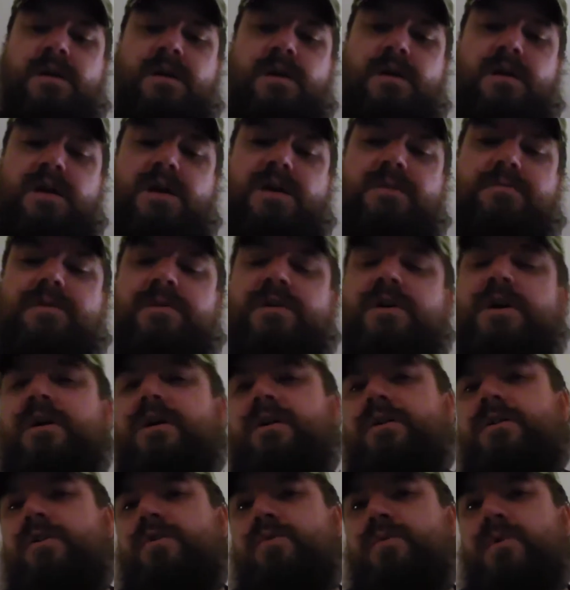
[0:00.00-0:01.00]
It would
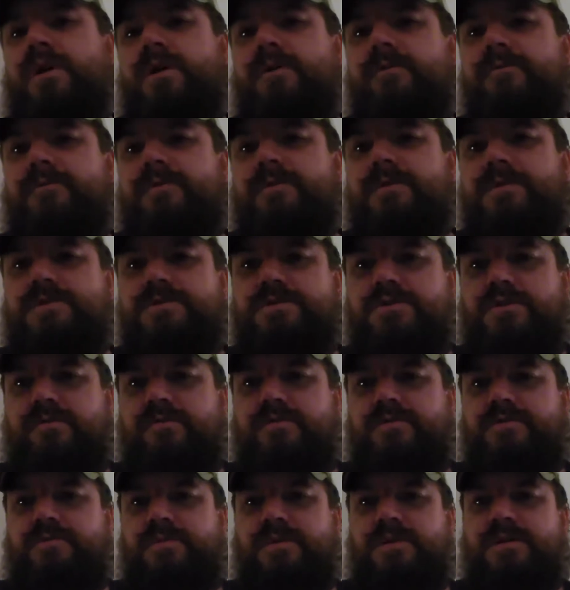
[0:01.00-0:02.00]
not go well for the
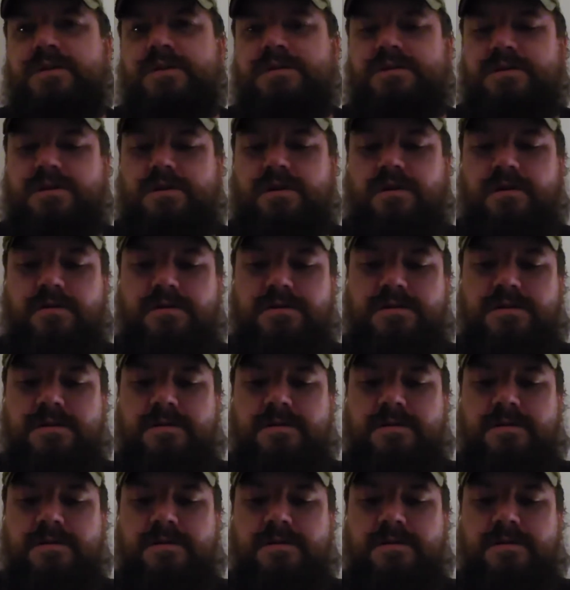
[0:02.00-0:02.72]
Jehovah's Witness cult